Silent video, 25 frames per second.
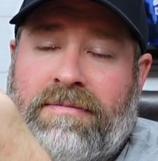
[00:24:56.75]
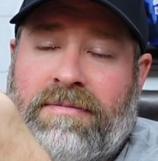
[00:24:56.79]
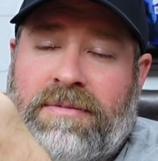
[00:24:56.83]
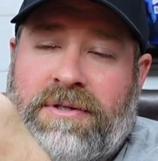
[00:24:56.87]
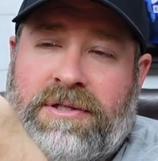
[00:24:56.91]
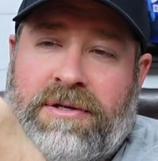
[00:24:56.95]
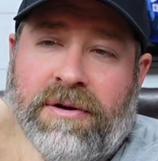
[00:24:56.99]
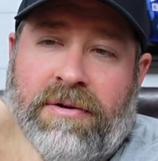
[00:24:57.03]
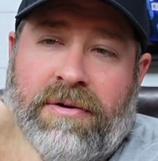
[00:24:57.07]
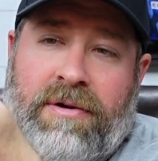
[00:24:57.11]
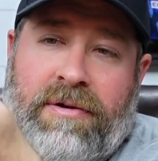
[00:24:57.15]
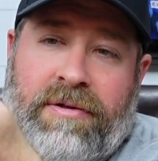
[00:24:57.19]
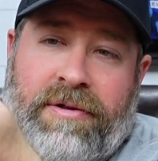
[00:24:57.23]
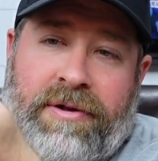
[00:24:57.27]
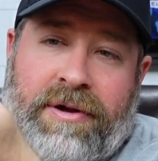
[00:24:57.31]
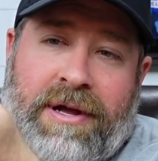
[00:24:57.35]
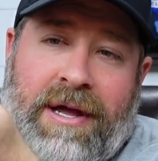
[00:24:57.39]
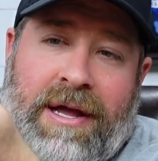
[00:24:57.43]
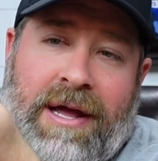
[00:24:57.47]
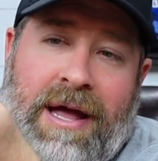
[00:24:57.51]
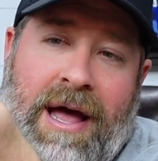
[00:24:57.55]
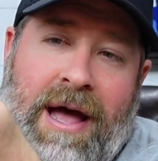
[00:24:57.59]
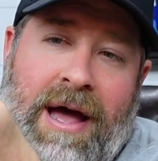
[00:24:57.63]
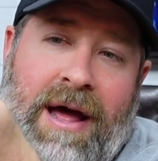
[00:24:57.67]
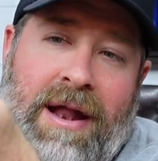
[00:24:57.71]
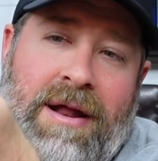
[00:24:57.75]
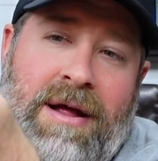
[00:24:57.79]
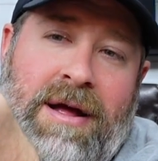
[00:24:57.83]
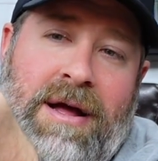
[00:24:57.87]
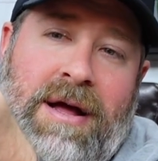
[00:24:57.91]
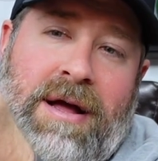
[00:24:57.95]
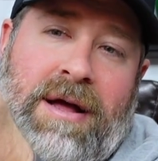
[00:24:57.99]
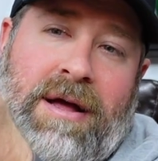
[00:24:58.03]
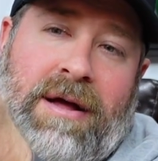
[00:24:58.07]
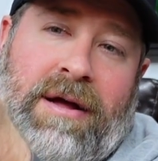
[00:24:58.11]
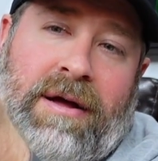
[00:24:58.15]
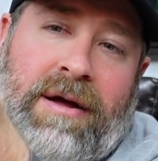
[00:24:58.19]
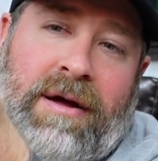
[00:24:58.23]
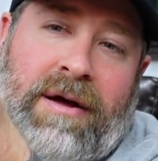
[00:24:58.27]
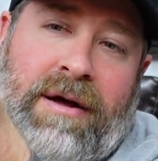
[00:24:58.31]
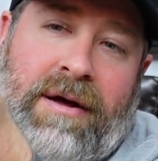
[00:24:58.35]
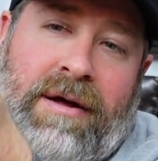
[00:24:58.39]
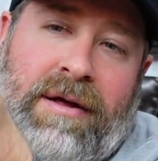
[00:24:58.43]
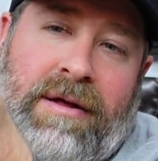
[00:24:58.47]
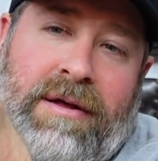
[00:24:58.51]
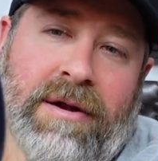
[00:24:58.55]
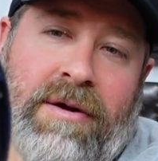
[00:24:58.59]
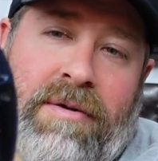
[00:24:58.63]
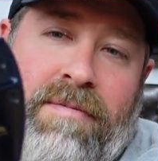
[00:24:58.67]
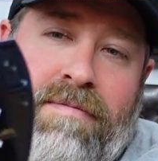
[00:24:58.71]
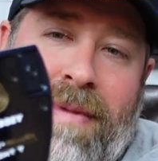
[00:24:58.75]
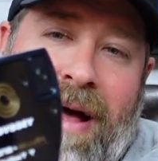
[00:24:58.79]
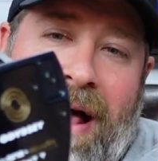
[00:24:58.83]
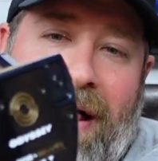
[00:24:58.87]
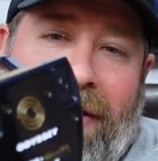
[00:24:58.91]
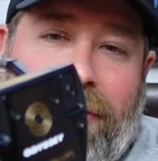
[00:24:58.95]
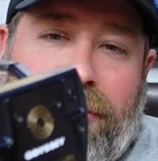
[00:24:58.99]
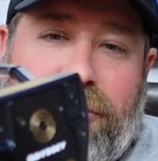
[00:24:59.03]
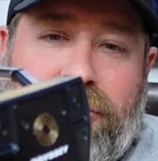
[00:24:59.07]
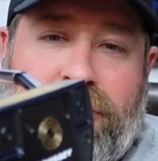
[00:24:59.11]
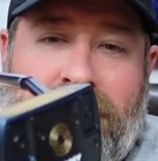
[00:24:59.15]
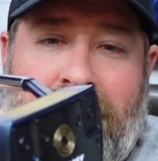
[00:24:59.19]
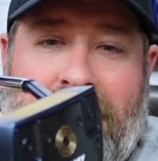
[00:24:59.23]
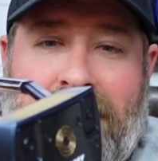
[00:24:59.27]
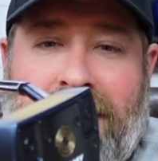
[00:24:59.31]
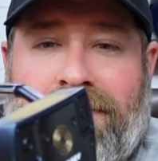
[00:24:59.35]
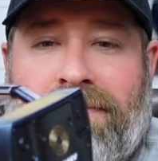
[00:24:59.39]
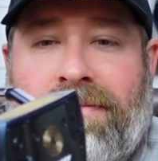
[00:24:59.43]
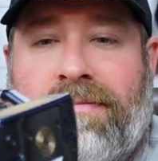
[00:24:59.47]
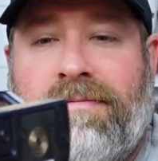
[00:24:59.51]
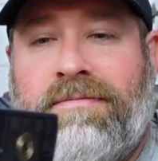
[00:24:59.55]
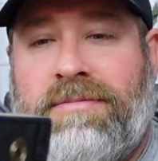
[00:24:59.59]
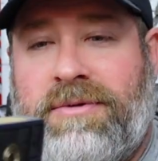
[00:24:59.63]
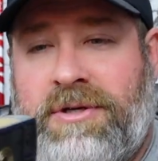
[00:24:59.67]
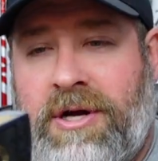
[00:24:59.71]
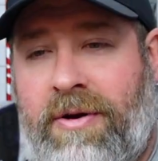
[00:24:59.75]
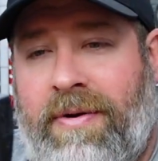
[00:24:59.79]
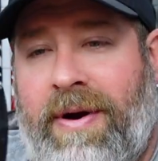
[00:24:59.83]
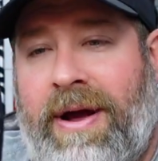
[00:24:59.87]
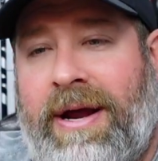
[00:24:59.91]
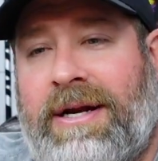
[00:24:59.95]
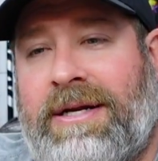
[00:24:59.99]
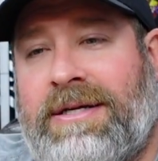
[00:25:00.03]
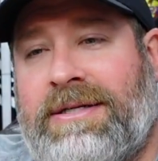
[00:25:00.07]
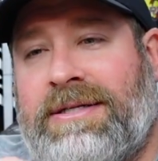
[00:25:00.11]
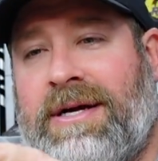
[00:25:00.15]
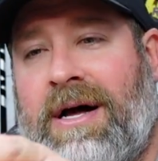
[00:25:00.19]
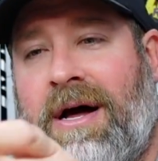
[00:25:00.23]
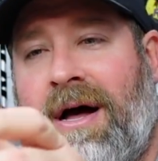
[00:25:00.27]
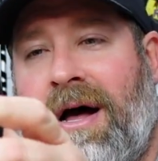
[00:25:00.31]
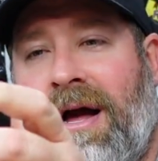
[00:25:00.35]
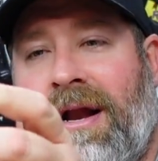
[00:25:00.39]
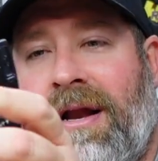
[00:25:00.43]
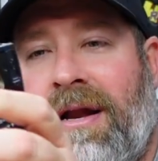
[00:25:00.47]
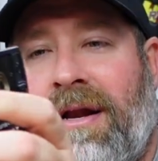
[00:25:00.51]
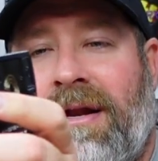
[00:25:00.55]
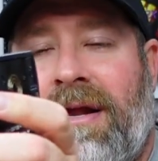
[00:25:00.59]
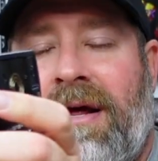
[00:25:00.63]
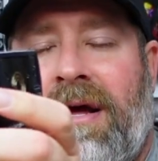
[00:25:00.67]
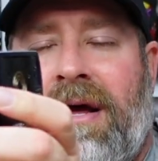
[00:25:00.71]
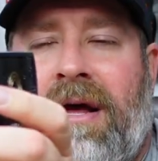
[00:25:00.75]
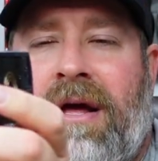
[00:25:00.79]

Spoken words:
So you're looking at, mallet shape, toe hang design, and